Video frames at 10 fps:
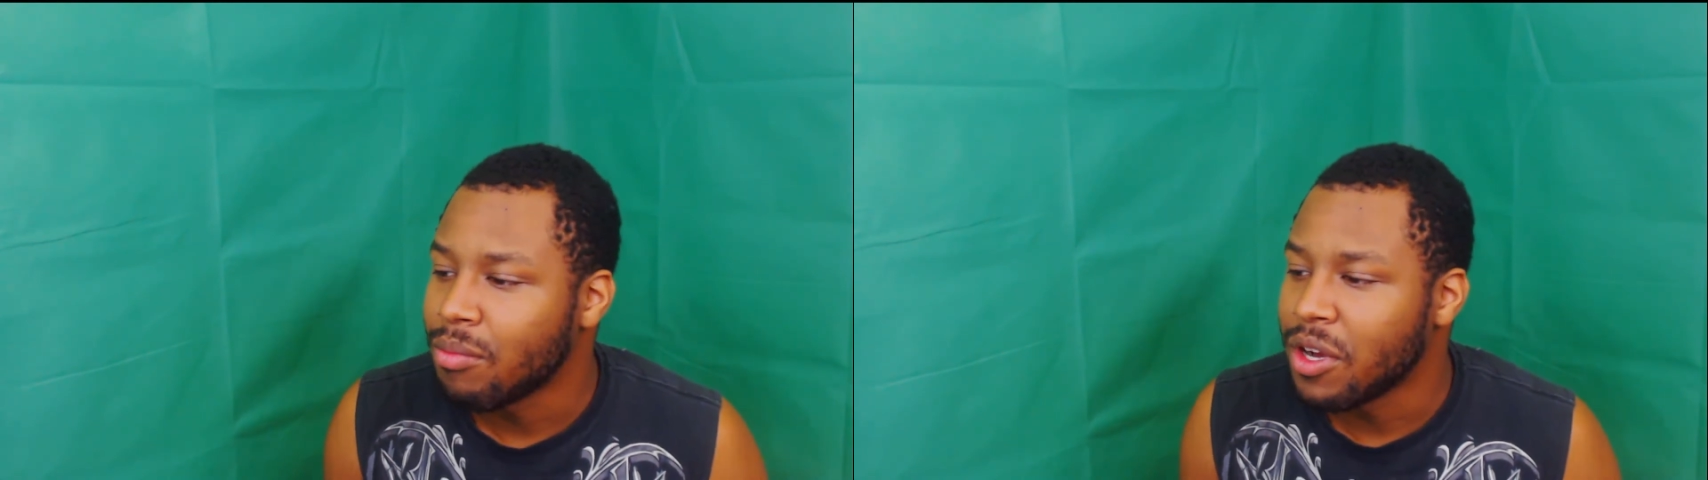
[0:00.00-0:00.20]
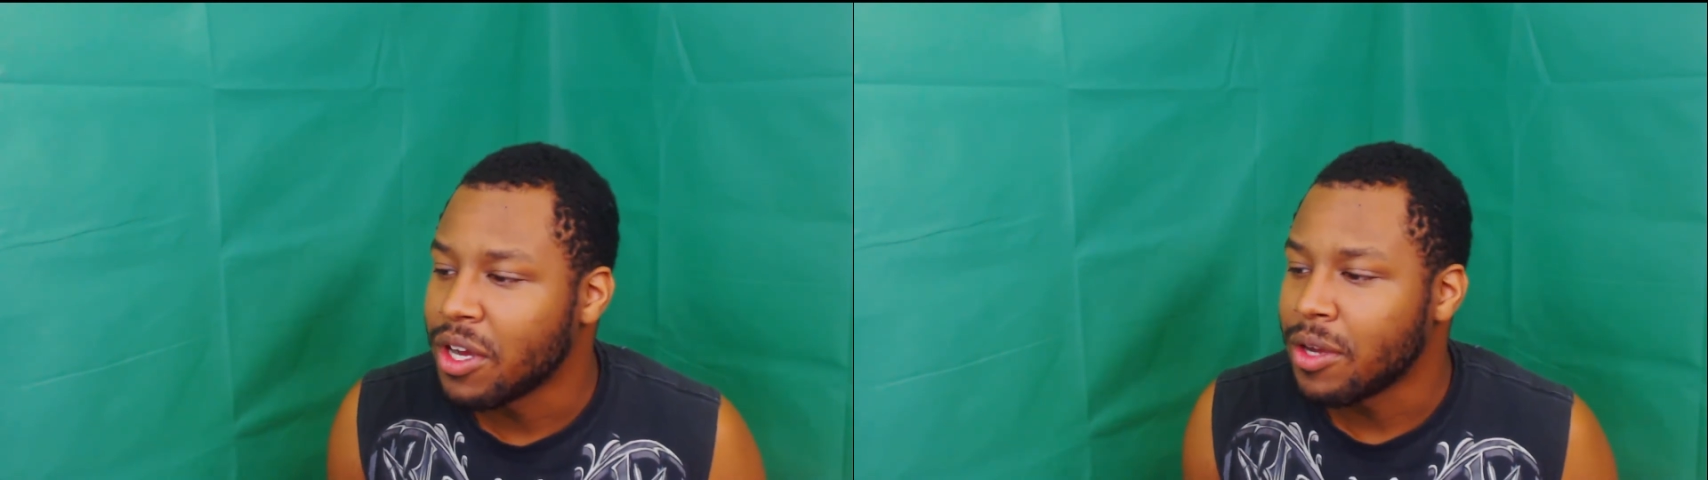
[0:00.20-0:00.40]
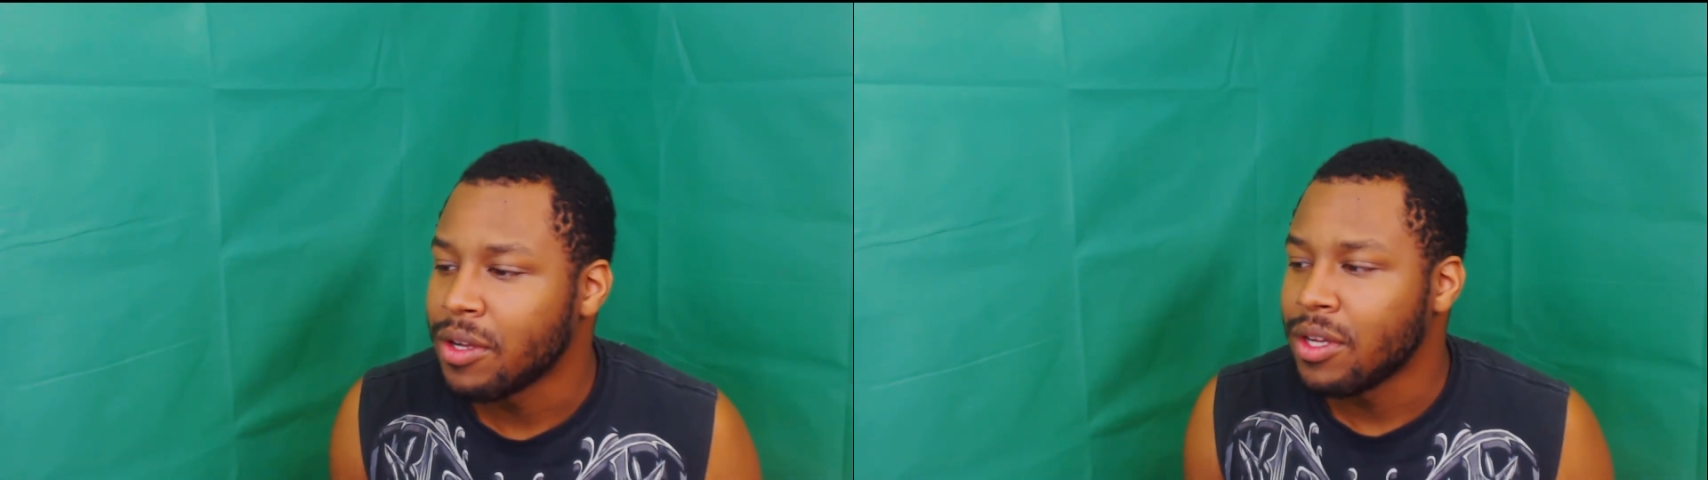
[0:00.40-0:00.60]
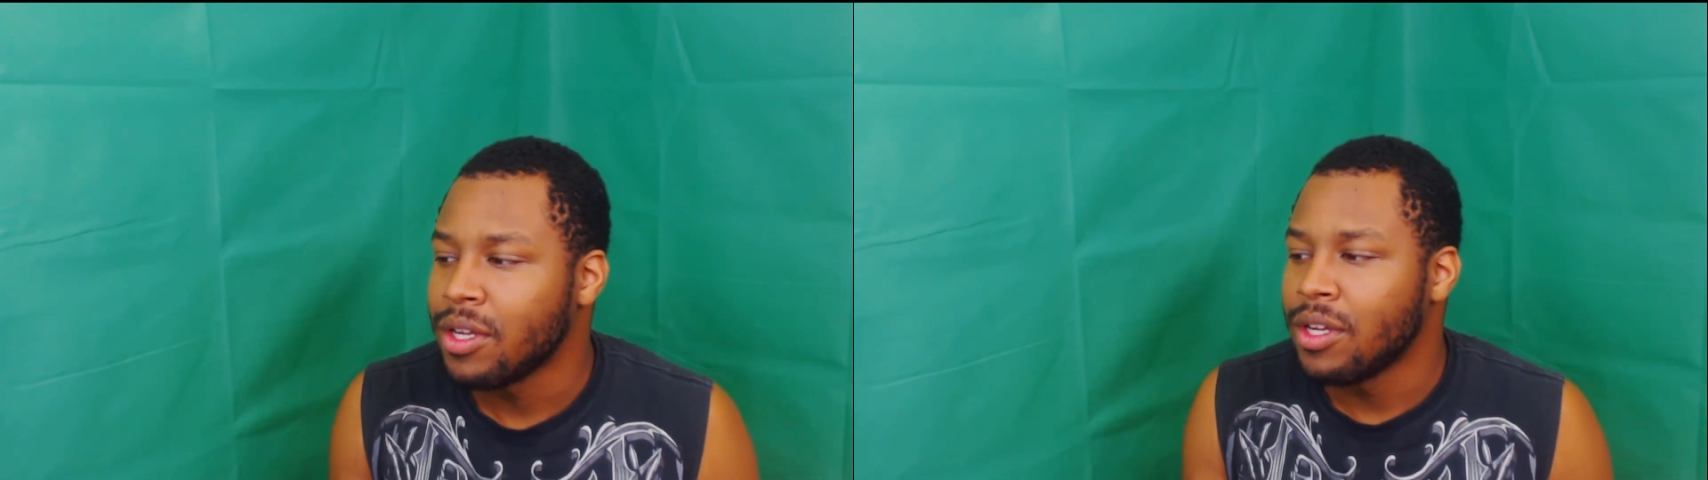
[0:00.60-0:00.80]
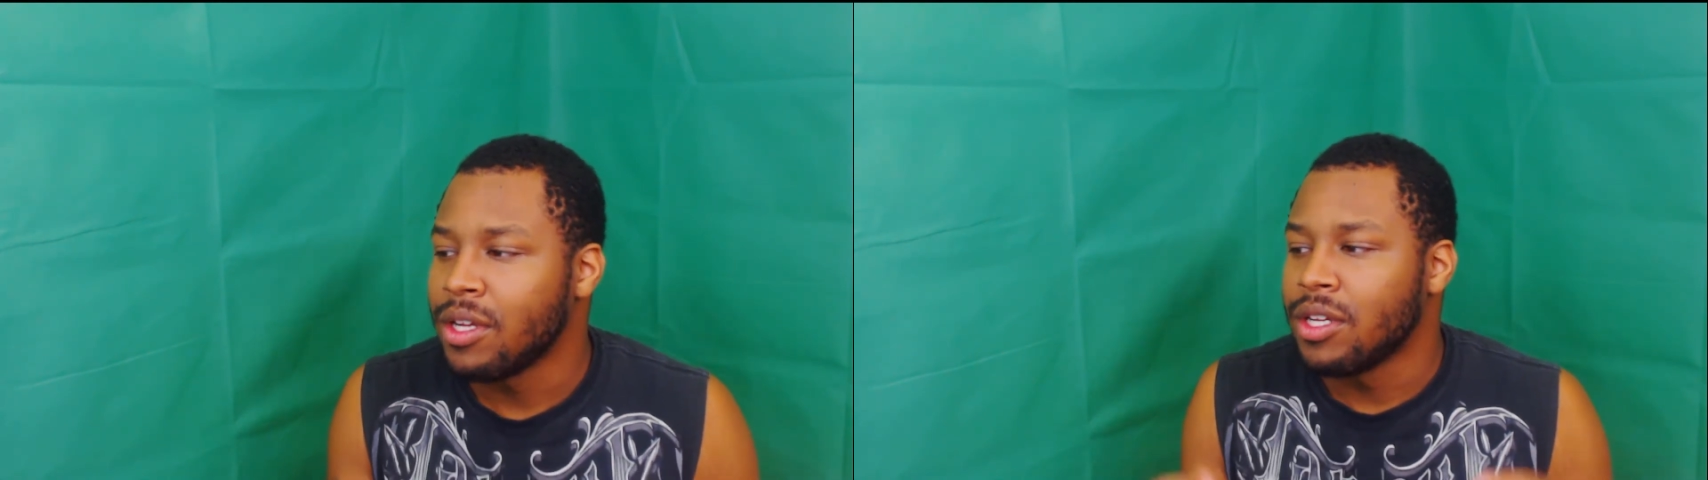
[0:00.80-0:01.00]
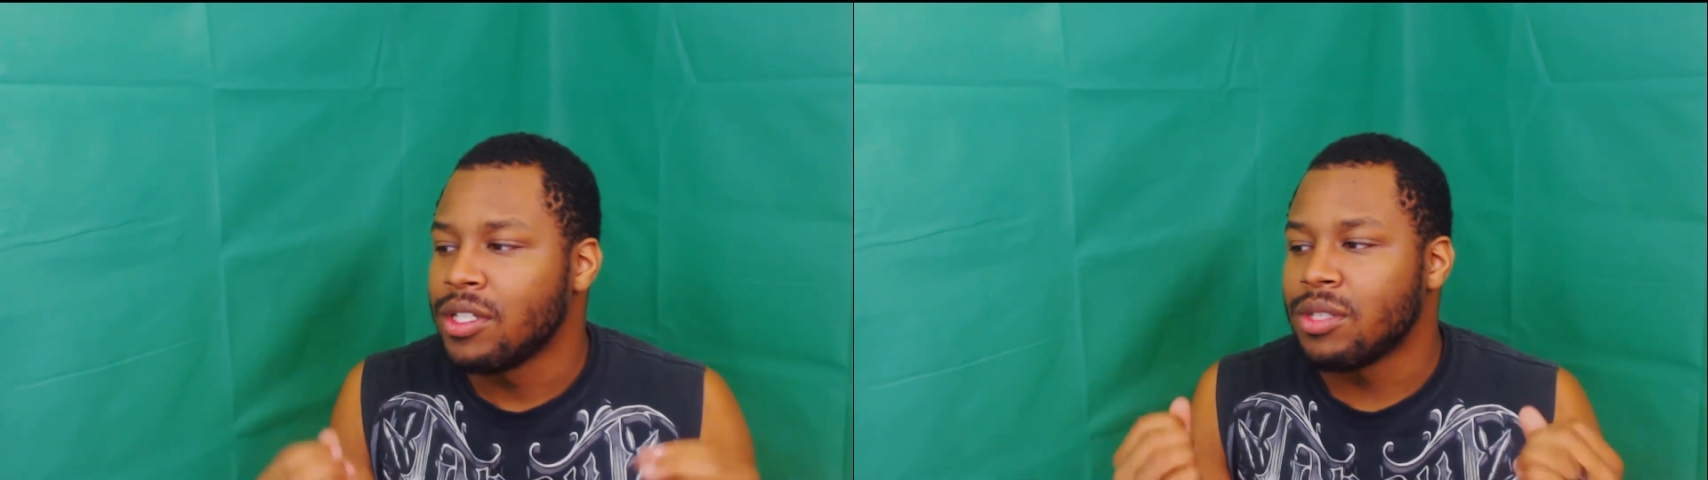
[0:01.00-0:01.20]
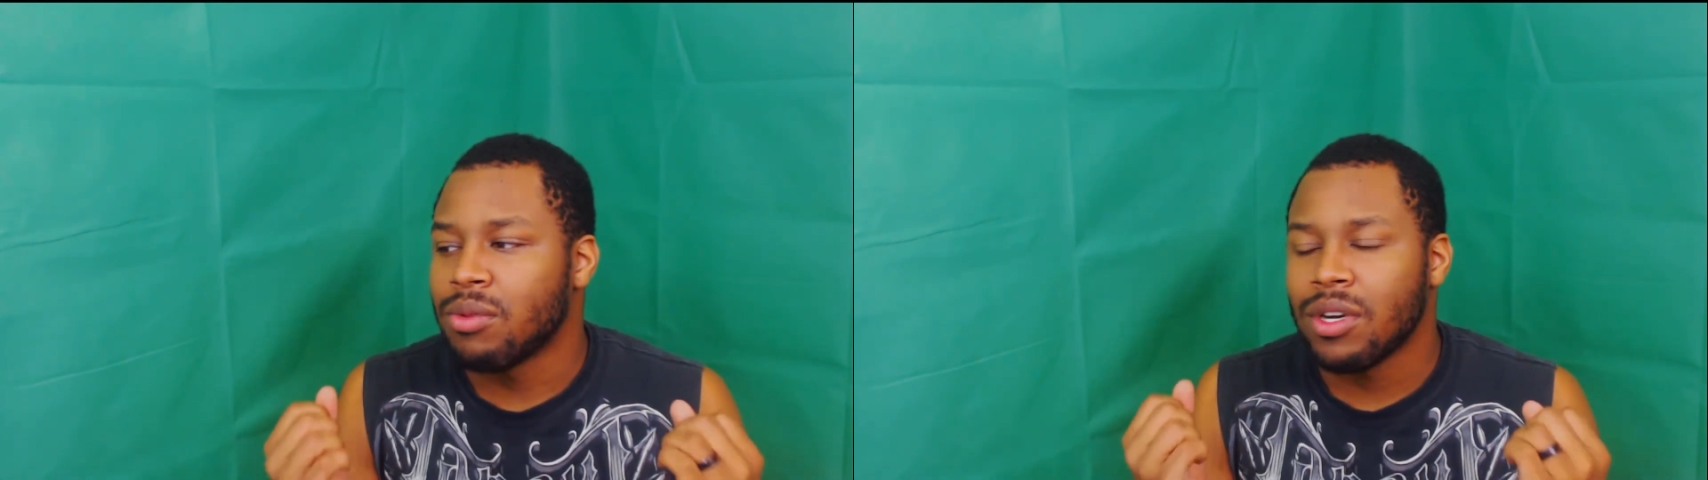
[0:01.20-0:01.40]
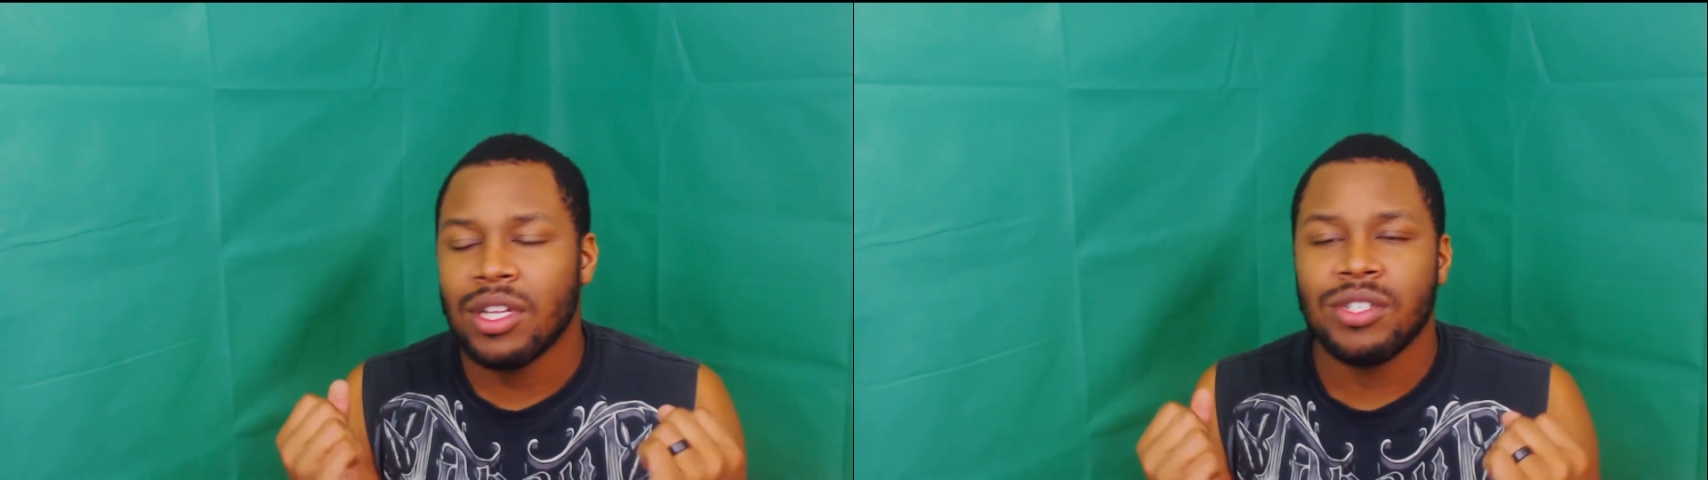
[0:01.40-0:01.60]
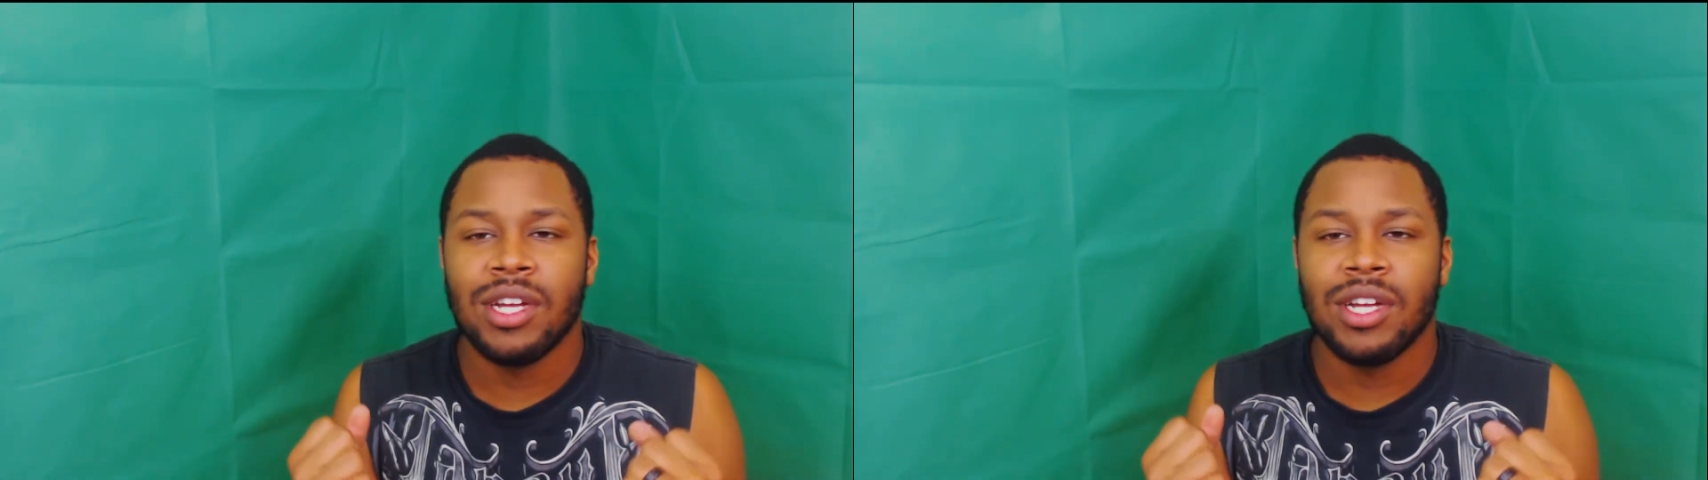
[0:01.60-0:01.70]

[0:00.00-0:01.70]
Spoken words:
But just want to let